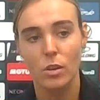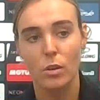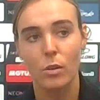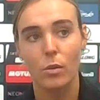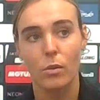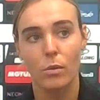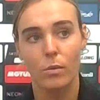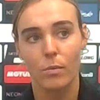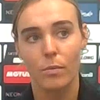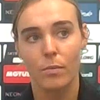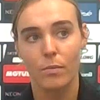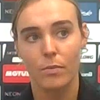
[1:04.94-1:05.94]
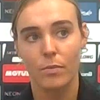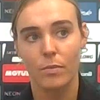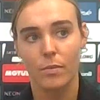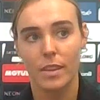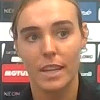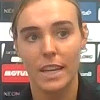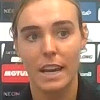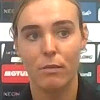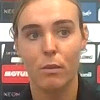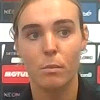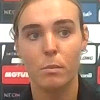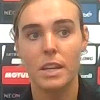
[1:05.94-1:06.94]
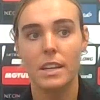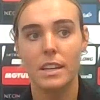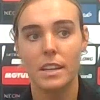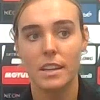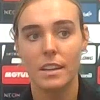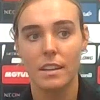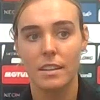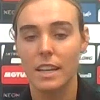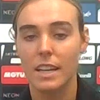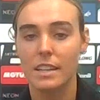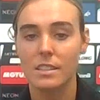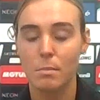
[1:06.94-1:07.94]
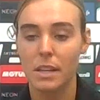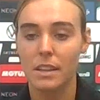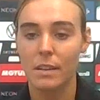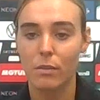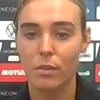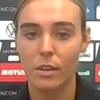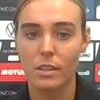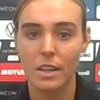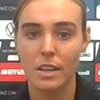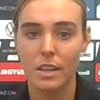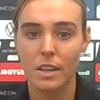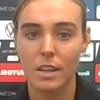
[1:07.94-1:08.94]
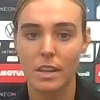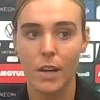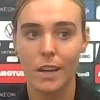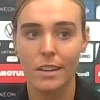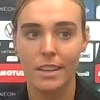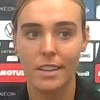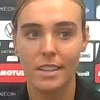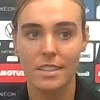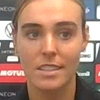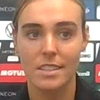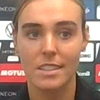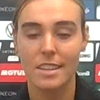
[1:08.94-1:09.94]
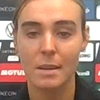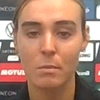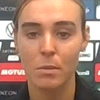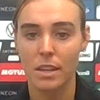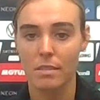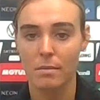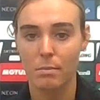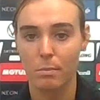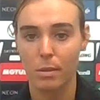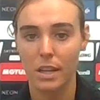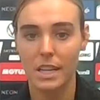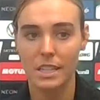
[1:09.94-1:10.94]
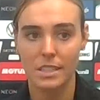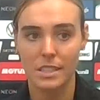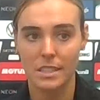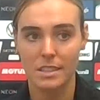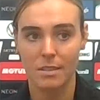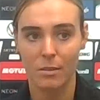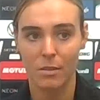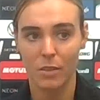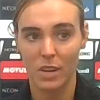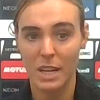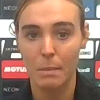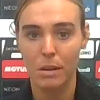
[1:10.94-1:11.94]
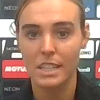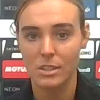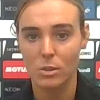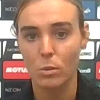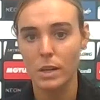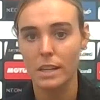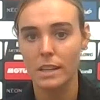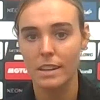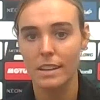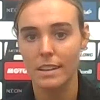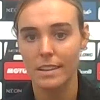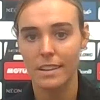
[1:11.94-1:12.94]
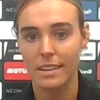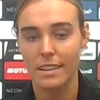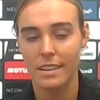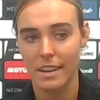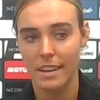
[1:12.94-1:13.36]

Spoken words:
So, yeah, for me, that is a big difference. I feel here that this is a team that really plays to win